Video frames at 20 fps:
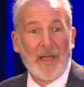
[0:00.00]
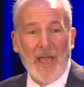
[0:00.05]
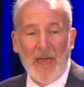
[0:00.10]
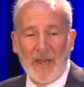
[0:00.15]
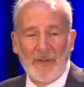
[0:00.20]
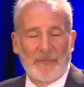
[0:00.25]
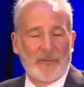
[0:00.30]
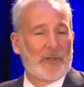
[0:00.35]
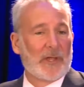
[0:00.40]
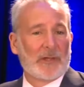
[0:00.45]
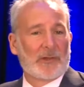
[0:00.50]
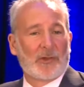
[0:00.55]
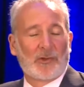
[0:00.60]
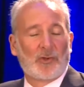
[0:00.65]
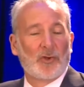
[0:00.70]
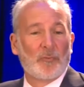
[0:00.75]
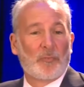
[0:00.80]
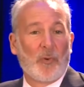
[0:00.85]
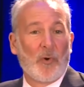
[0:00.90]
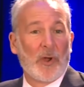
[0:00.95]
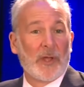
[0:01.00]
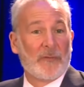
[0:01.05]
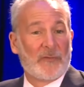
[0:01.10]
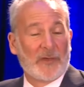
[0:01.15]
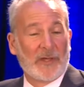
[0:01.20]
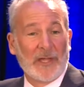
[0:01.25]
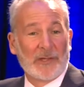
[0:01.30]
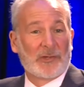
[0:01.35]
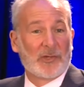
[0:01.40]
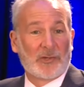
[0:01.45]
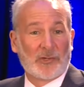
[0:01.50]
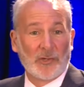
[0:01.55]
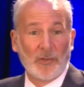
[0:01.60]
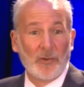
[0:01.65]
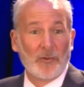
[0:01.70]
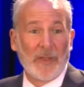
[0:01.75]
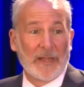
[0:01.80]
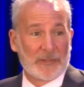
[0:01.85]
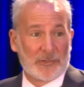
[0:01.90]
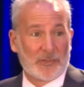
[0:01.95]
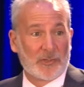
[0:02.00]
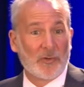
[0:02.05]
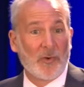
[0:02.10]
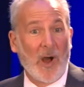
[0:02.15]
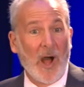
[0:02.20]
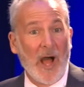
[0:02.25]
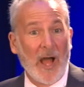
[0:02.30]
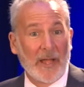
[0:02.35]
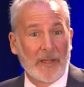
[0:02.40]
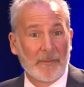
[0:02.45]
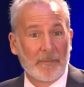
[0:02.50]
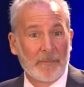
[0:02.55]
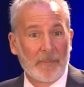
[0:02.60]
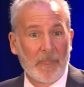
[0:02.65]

And if you get to 2 point, if you get to 2, that's too high.